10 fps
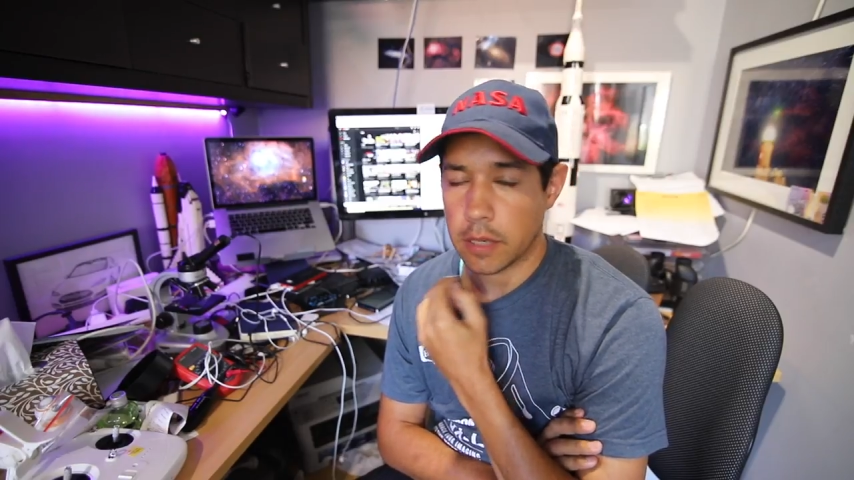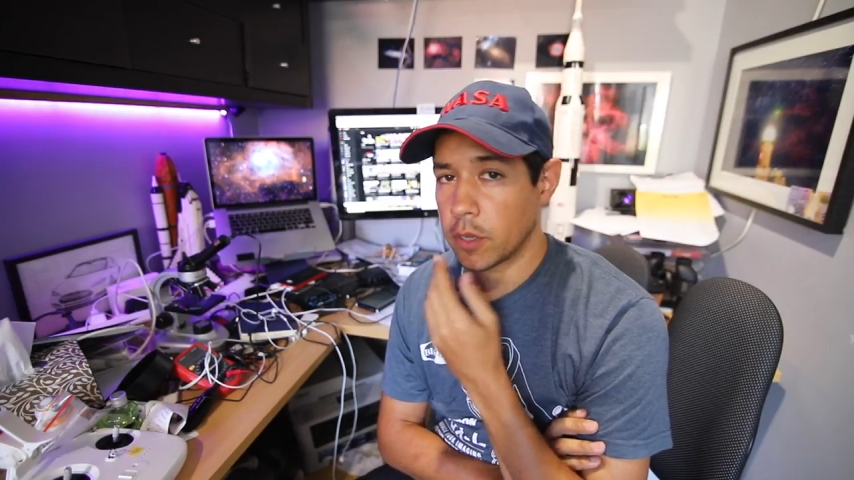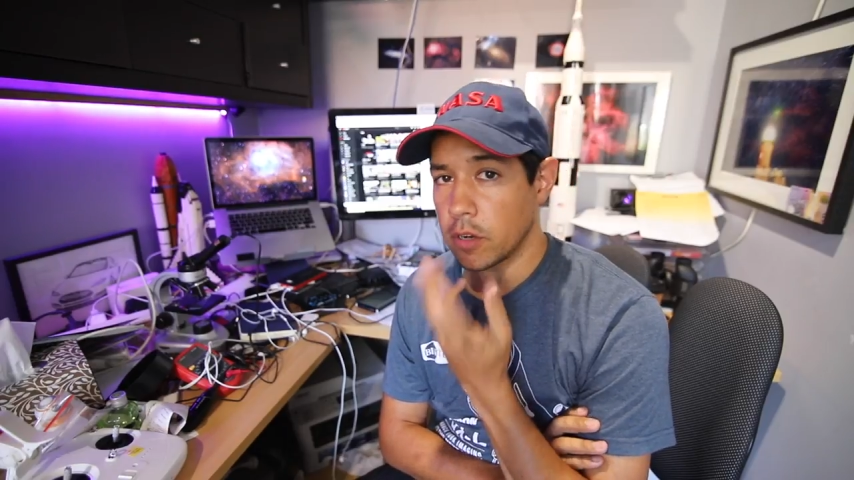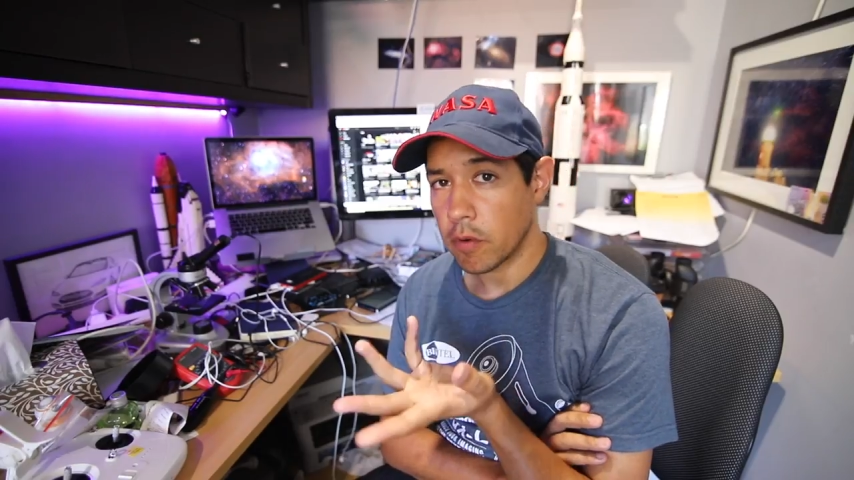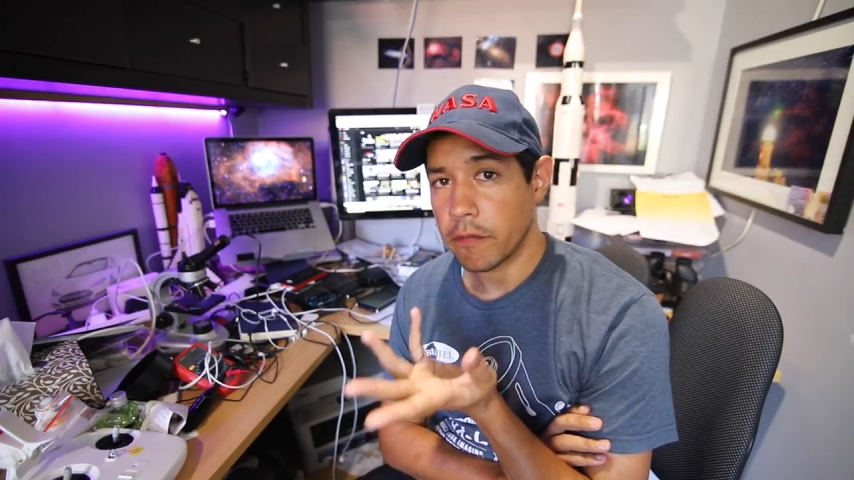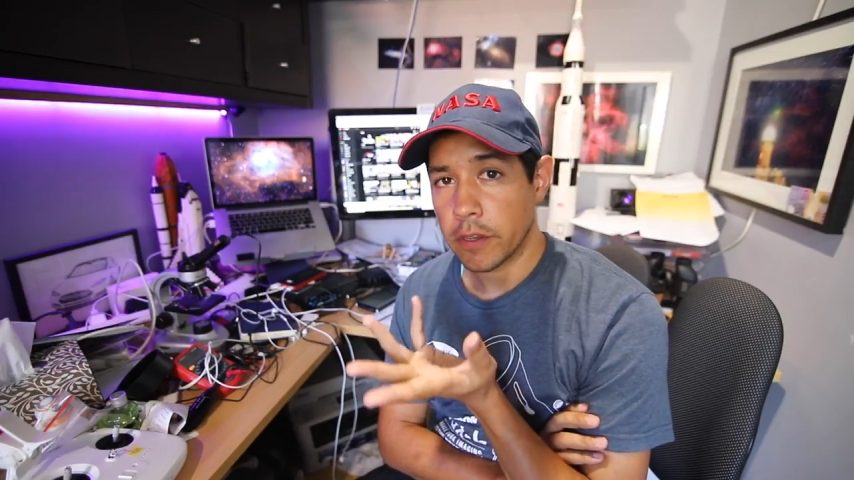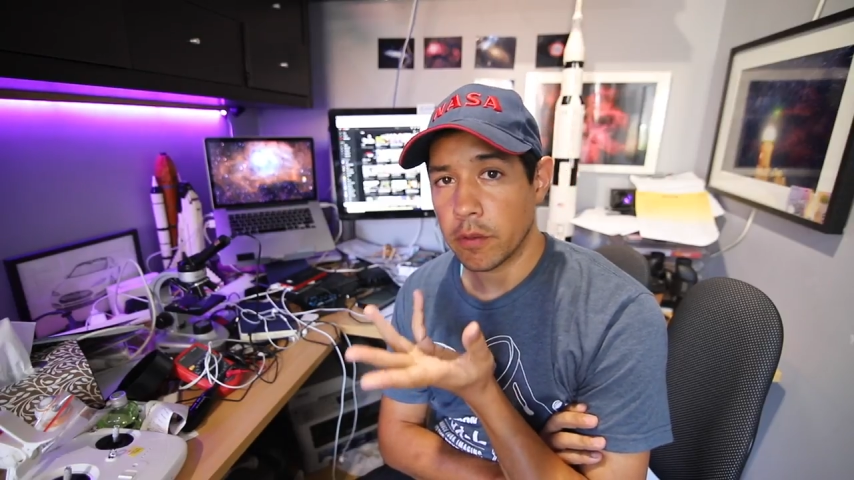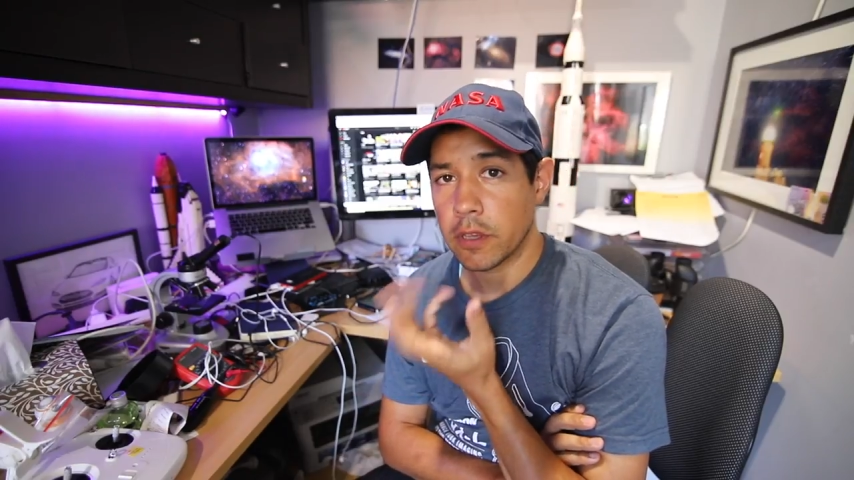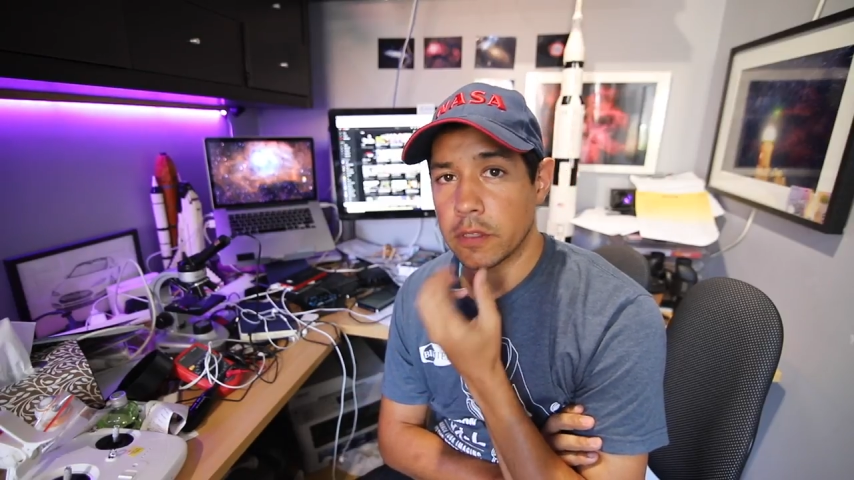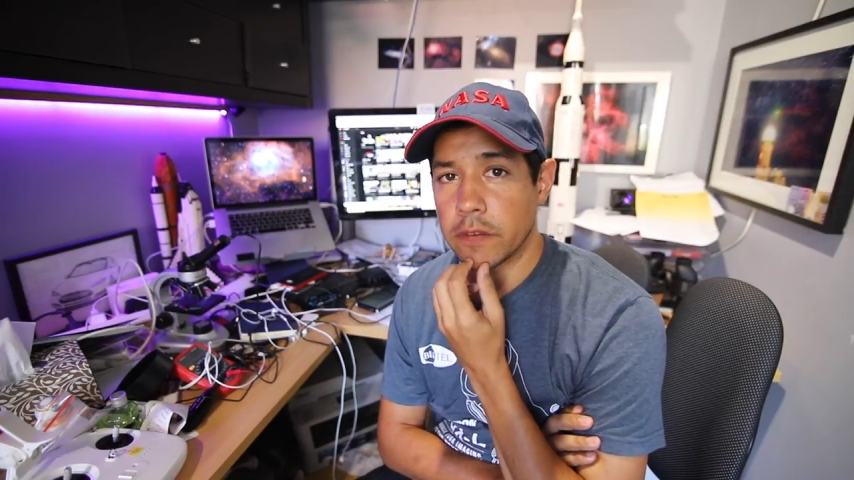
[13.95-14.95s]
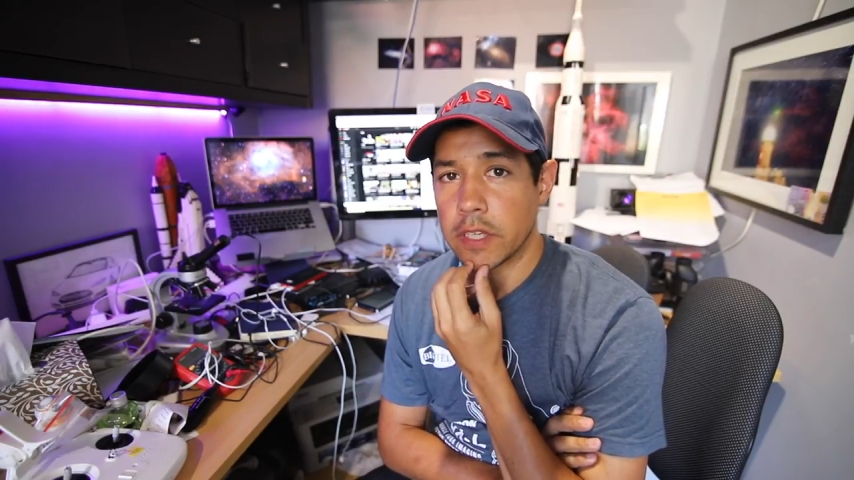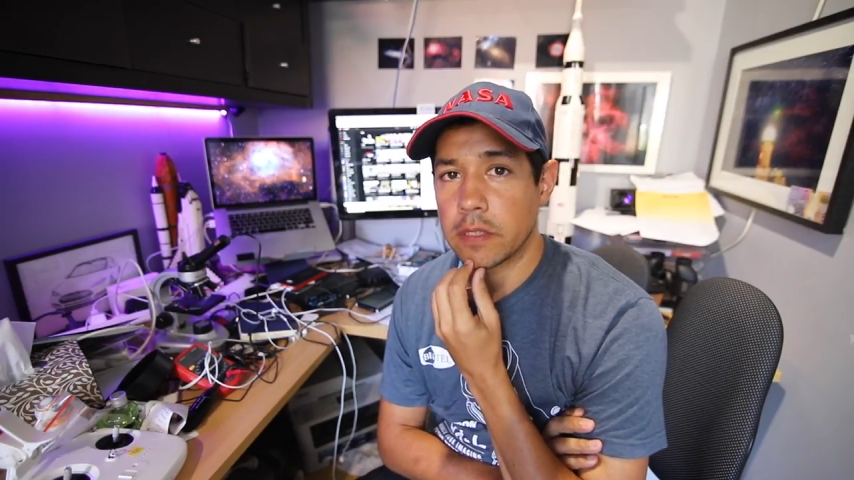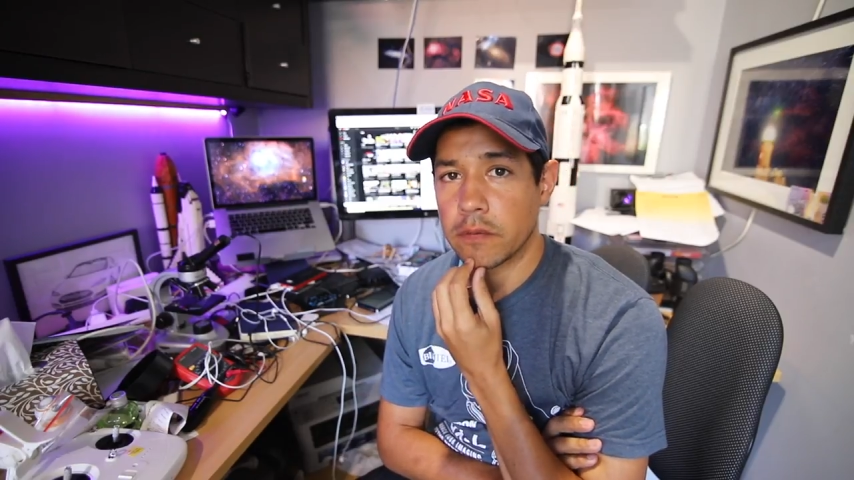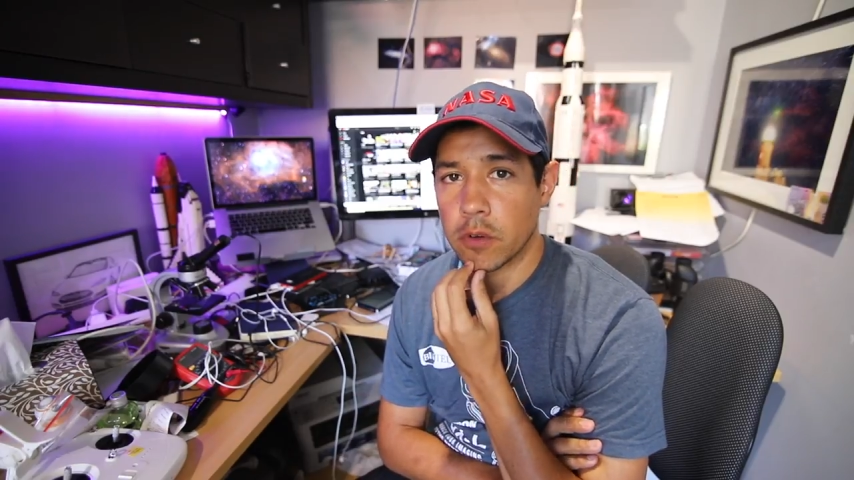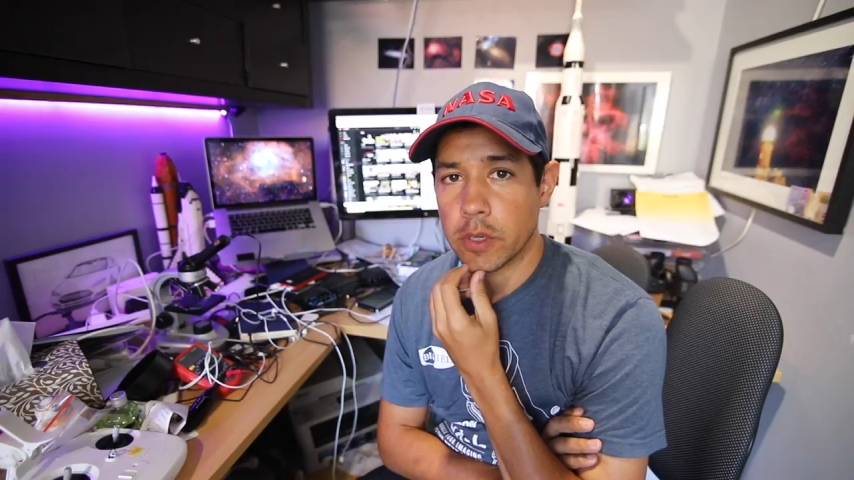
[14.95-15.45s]
and I'm going to reveal those
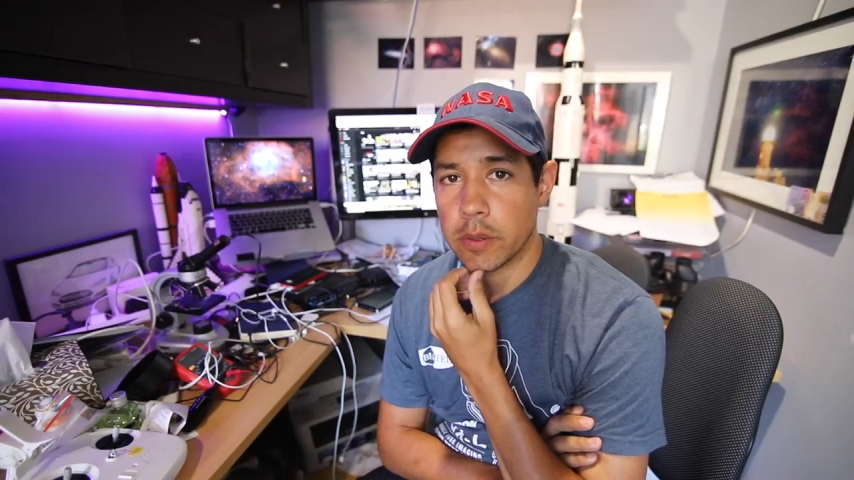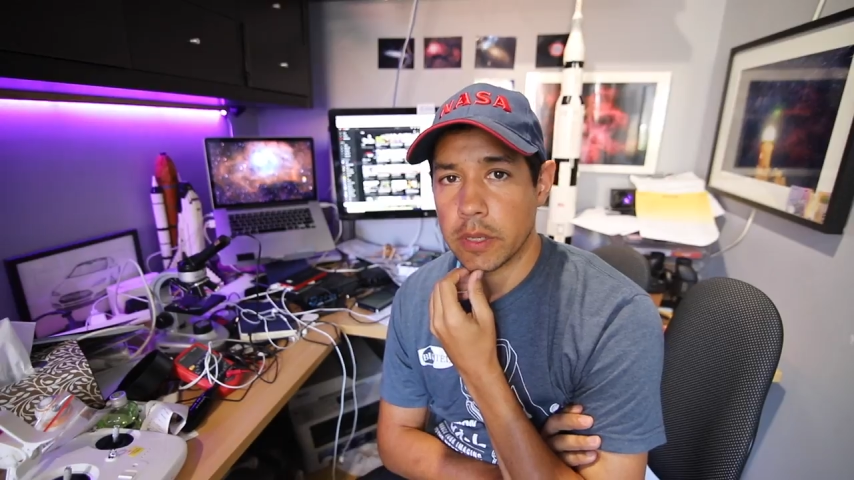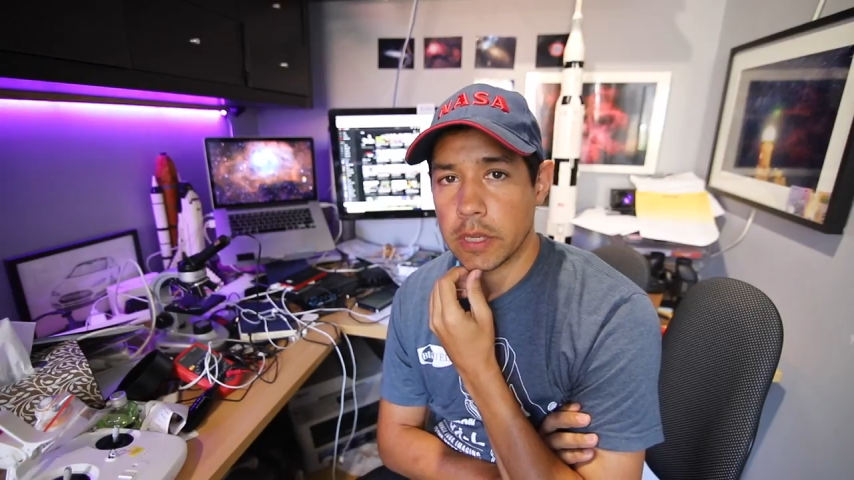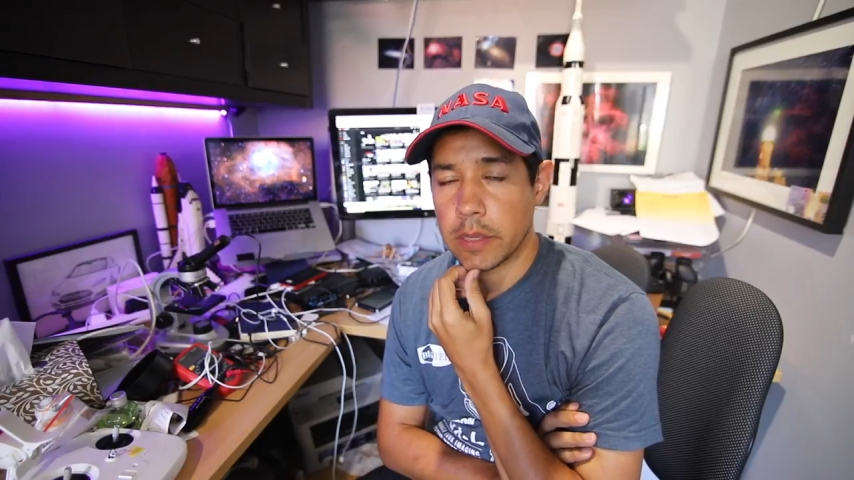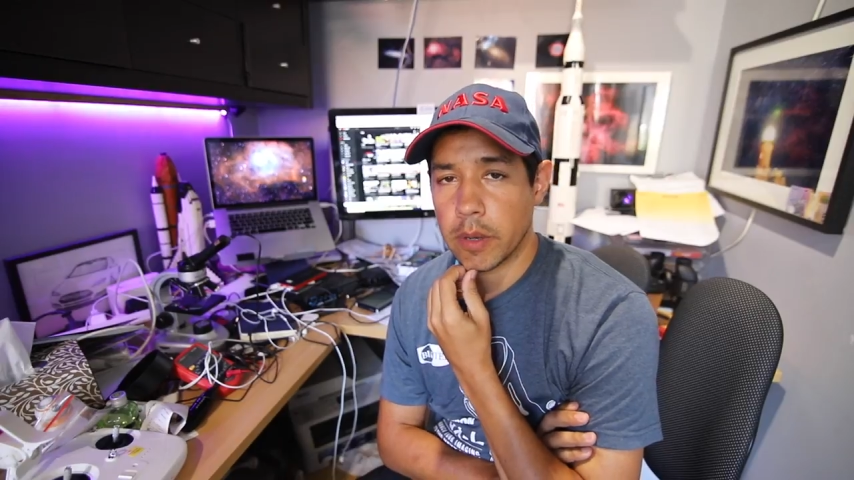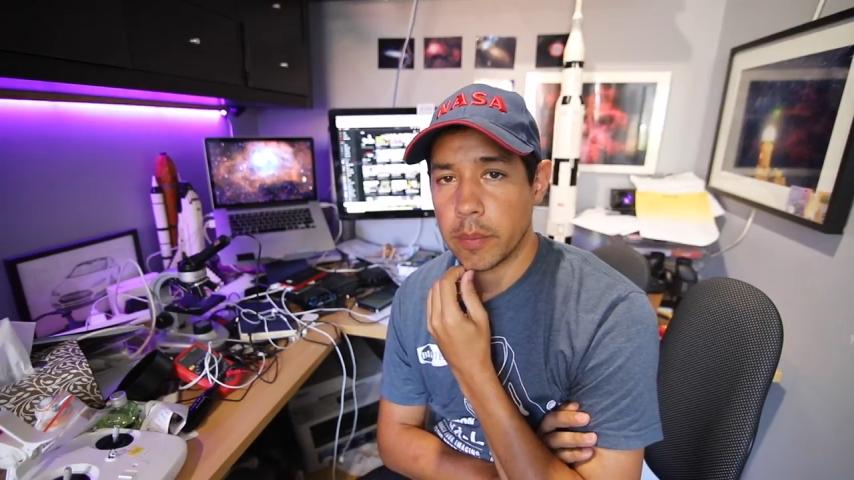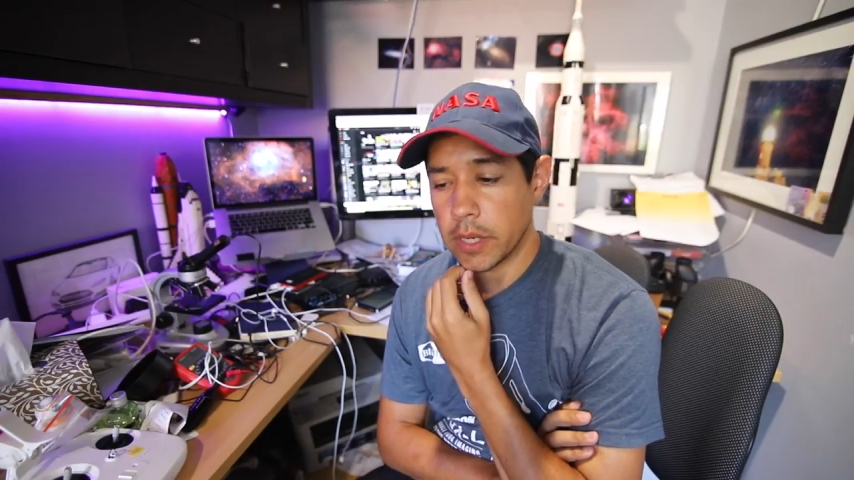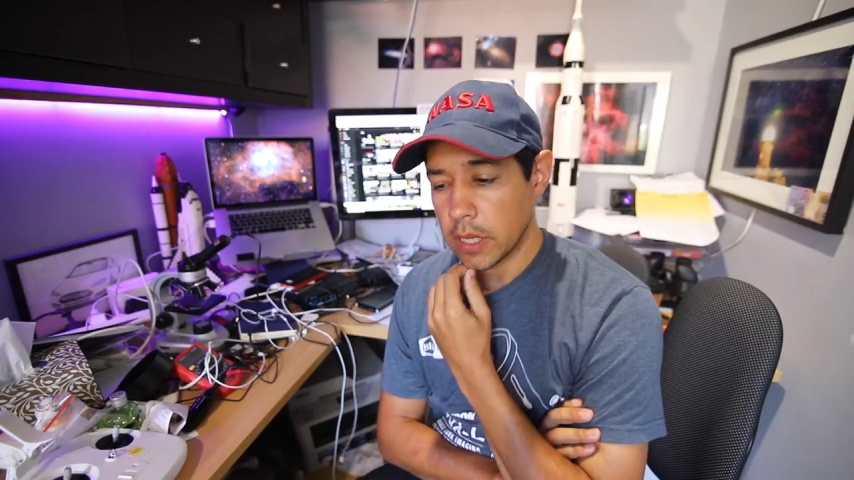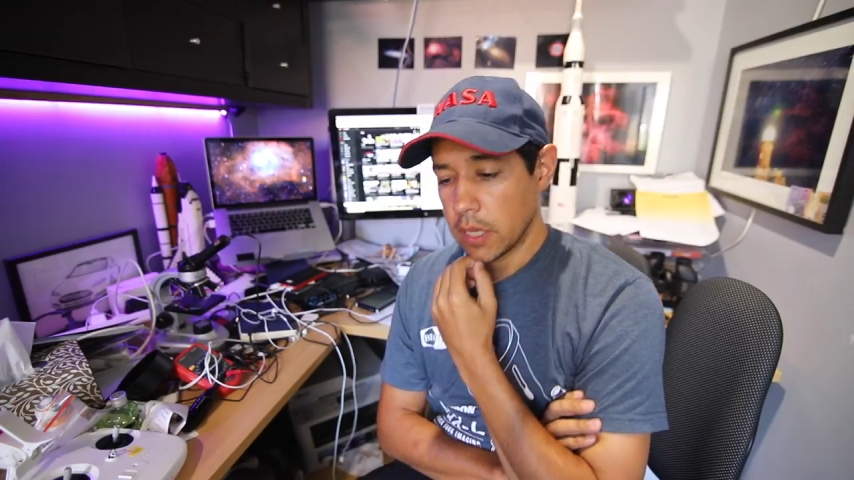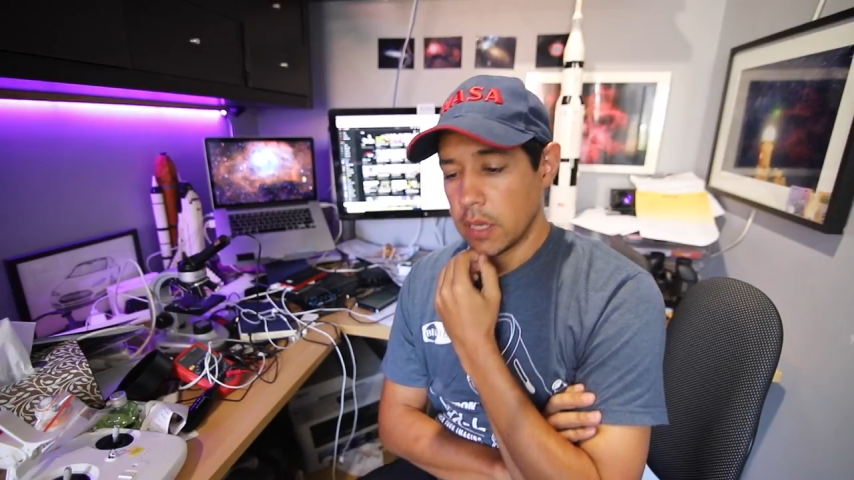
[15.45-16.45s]
figures for you in a moment.